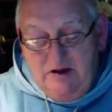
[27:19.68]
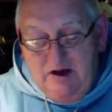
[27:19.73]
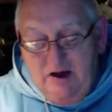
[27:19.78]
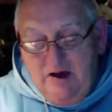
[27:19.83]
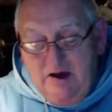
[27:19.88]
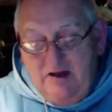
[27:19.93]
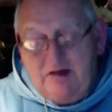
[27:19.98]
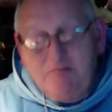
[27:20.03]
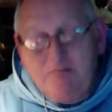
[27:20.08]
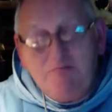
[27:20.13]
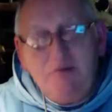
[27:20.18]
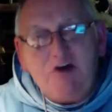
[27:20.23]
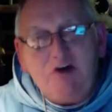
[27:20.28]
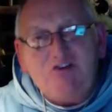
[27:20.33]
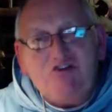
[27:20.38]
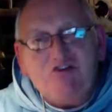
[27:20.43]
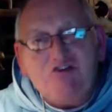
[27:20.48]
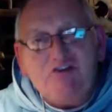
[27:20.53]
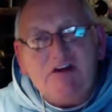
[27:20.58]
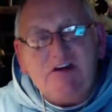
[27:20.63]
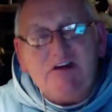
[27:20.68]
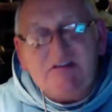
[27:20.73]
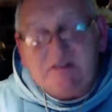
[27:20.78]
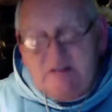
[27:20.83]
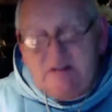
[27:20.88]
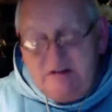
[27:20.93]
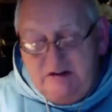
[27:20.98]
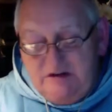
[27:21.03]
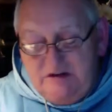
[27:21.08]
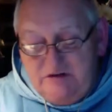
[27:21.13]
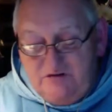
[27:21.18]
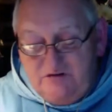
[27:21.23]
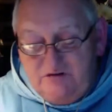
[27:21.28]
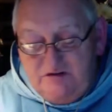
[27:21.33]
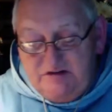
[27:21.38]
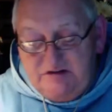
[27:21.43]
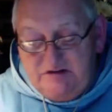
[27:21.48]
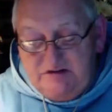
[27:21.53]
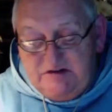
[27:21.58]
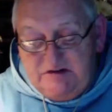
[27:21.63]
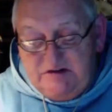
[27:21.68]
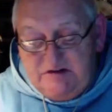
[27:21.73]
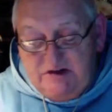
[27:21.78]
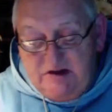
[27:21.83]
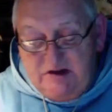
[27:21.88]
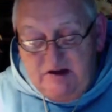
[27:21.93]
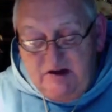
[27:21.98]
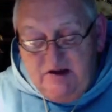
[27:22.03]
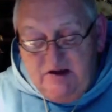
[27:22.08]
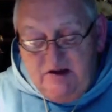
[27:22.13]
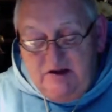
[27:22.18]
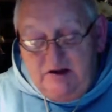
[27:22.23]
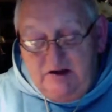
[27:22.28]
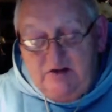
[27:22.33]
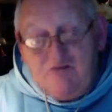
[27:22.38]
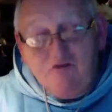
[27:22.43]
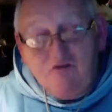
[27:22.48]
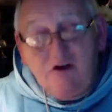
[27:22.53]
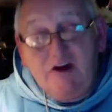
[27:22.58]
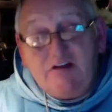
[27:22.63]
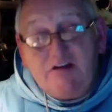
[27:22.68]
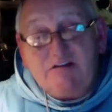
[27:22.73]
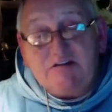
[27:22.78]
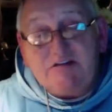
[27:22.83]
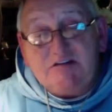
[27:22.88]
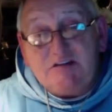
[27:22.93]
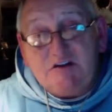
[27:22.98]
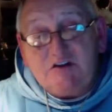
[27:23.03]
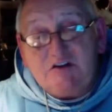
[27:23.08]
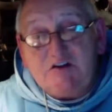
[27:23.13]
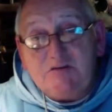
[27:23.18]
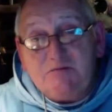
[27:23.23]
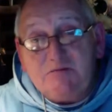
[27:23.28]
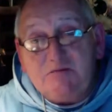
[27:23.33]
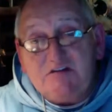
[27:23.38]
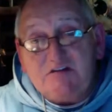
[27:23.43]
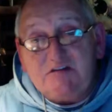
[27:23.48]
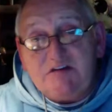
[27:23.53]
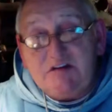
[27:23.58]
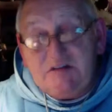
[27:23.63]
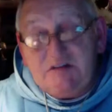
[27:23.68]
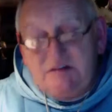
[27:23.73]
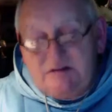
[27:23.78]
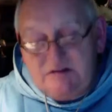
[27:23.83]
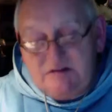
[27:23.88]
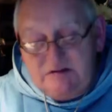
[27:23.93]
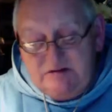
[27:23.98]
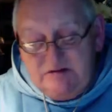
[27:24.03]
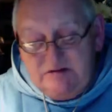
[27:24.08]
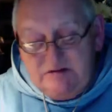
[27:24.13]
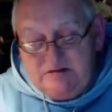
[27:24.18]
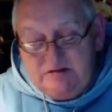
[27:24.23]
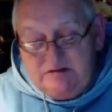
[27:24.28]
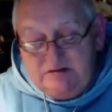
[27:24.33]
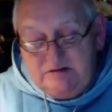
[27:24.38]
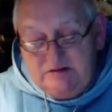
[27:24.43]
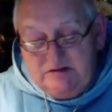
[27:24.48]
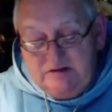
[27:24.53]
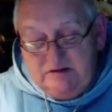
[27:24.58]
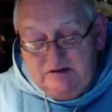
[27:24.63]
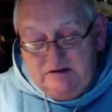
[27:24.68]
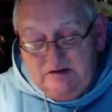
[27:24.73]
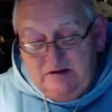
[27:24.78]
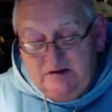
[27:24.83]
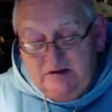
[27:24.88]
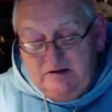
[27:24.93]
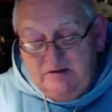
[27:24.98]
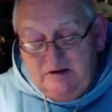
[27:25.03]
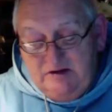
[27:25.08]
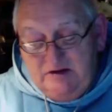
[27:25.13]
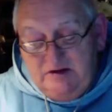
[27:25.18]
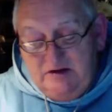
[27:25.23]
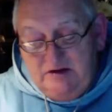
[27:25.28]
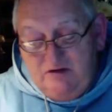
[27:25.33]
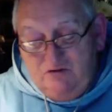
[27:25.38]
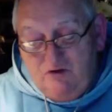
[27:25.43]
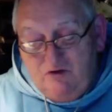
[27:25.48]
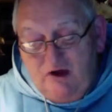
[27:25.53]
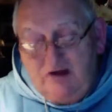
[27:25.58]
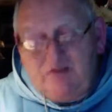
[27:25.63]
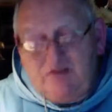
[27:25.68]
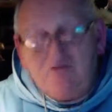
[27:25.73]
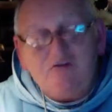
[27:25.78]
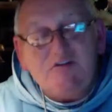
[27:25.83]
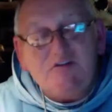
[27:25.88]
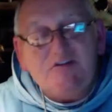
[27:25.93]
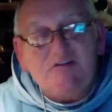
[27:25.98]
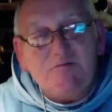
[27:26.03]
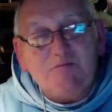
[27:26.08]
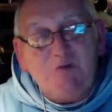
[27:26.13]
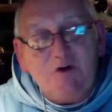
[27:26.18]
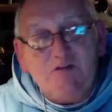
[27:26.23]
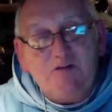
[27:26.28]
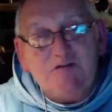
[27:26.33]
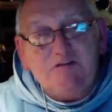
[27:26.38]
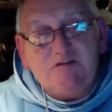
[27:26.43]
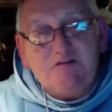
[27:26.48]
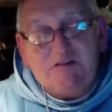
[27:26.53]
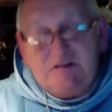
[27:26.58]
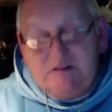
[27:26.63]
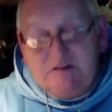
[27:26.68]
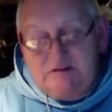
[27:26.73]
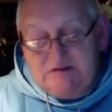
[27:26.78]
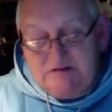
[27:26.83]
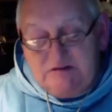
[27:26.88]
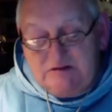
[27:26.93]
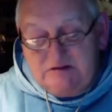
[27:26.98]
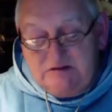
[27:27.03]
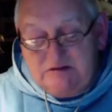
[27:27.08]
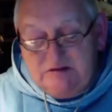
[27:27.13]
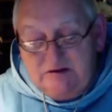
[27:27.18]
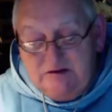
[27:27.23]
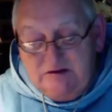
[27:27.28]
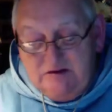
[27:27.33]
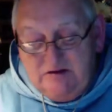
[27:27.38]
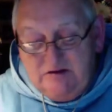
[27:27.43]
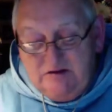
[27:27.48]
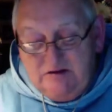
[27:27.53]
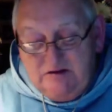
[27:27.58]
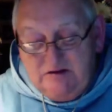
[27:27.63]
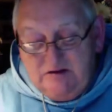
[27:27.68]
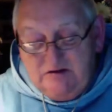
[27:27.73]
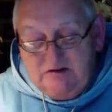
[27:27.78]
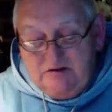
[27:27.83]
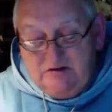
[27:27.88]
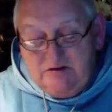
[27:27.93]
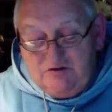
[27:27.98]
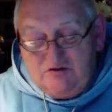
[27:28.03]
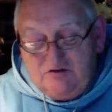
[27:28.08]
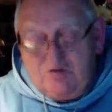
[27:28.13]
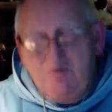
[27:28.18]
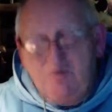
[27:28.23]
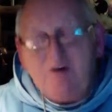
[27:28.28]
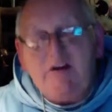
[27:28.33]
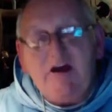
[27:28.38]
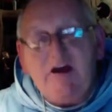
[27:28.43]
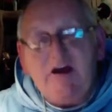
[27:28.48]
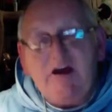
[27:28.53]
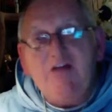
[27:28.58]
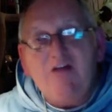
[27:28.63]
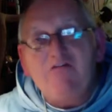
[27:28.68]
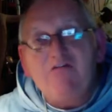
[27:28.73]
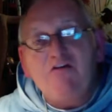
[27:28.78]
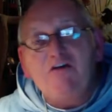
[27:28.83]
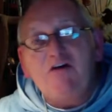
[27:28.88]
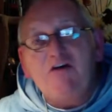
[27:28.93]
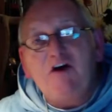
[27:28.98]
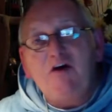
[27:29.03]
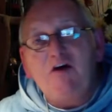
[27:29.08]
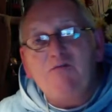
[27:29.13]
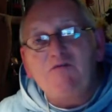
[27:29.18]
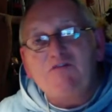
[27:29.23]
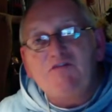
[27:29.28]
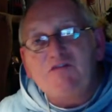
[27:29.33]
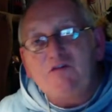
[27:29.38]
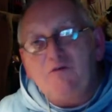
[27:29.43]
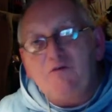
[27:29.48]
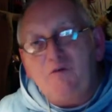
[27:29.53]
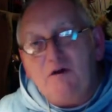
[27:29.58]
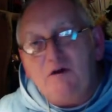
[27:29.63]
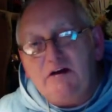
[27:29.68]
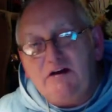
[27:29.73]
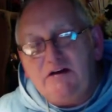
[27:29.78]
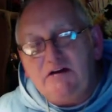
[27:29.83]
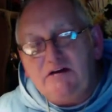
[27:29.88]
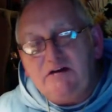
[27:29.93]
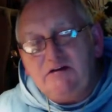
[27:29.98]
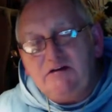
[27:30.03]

I am much less interested in right circumstances than in right responses to whatever comes your way.